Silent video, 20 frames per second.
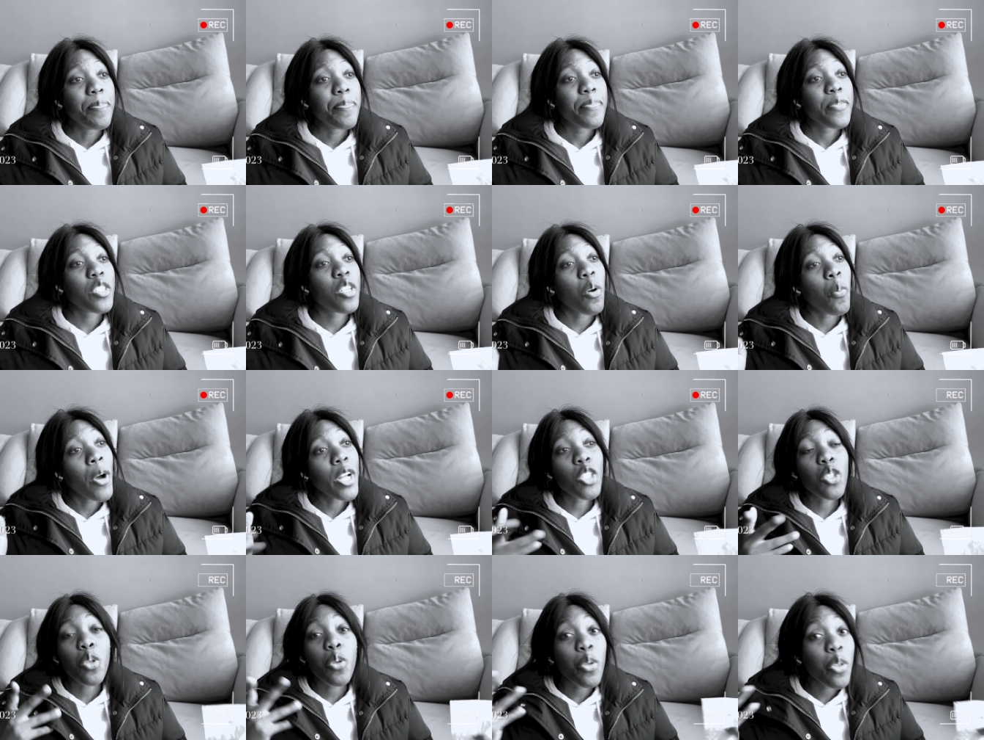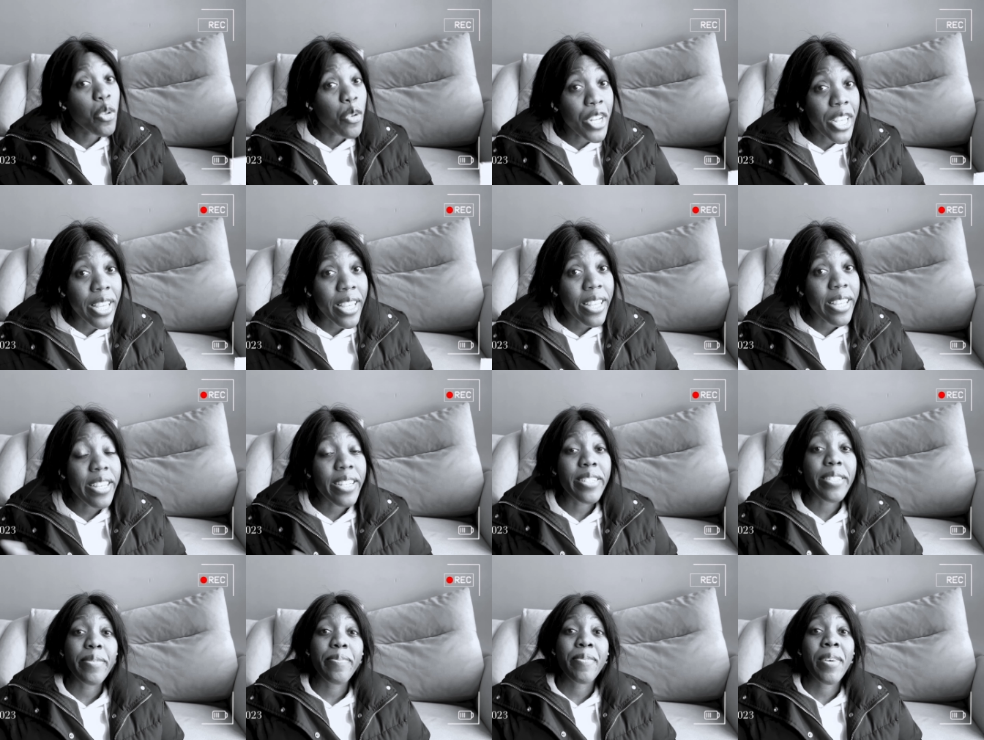So one, two, three,
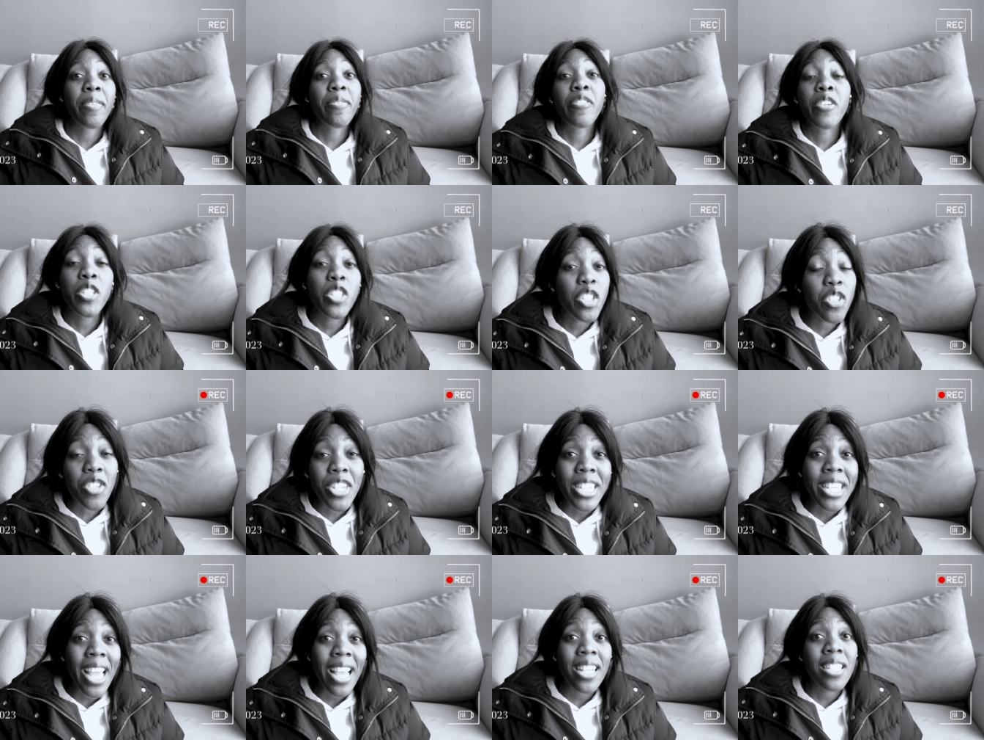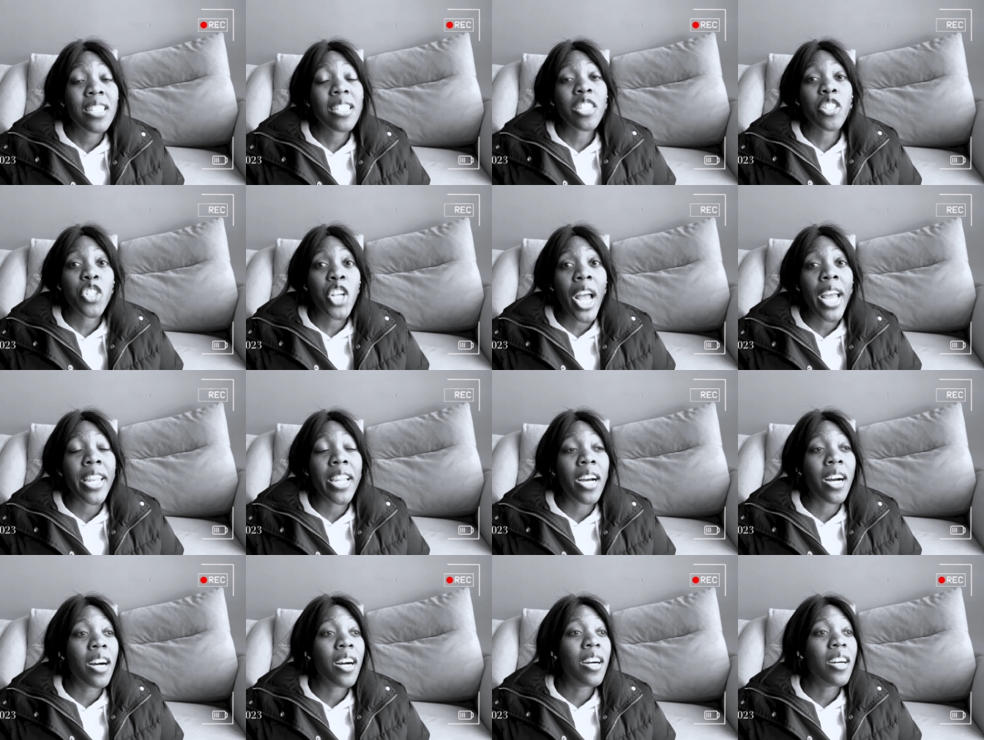my first three days in
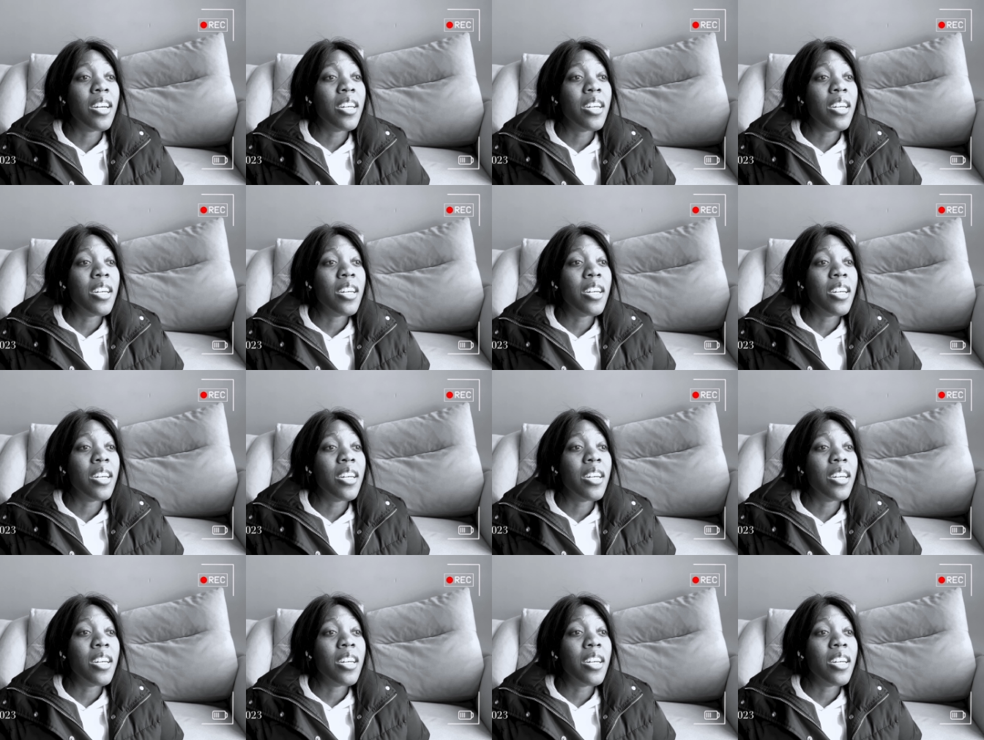China.